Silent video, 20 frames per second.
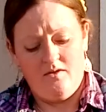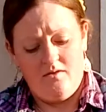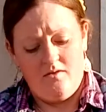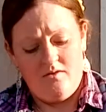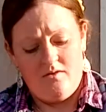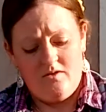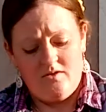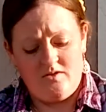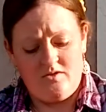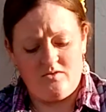
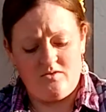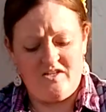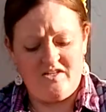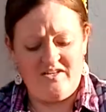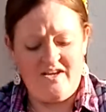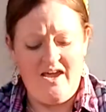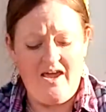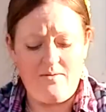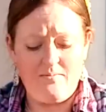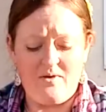So
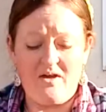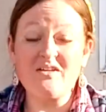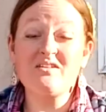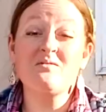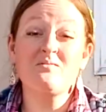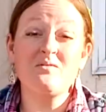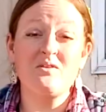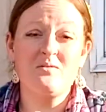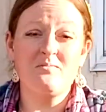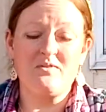today, because I'm
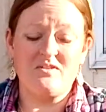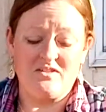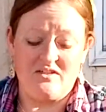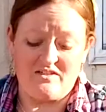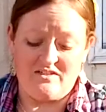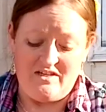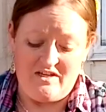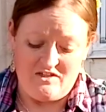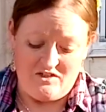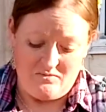going to be
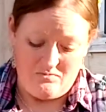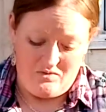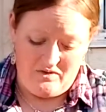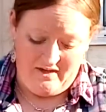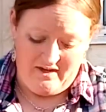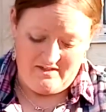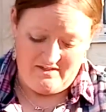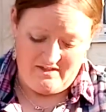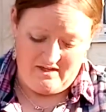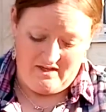succession
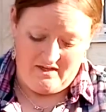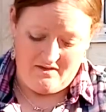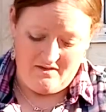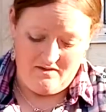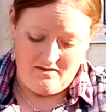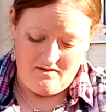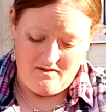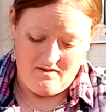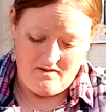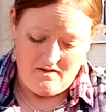planting,
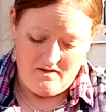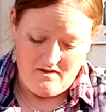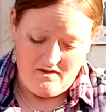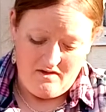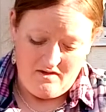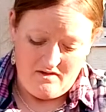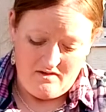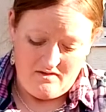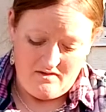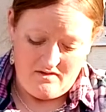
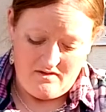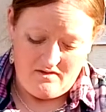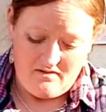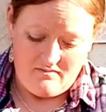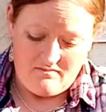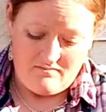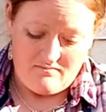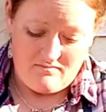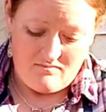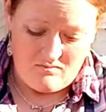
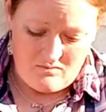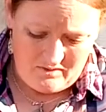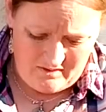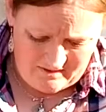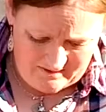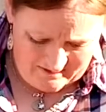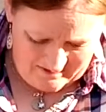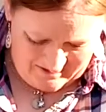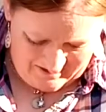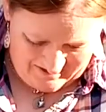where did
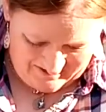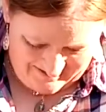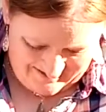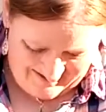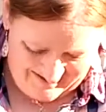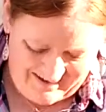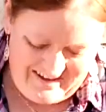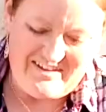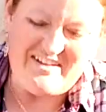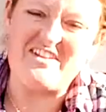I
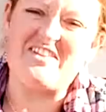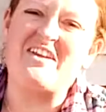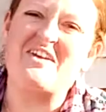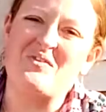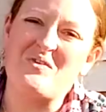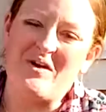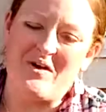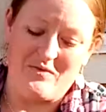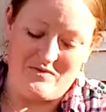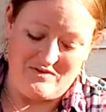have to think where I was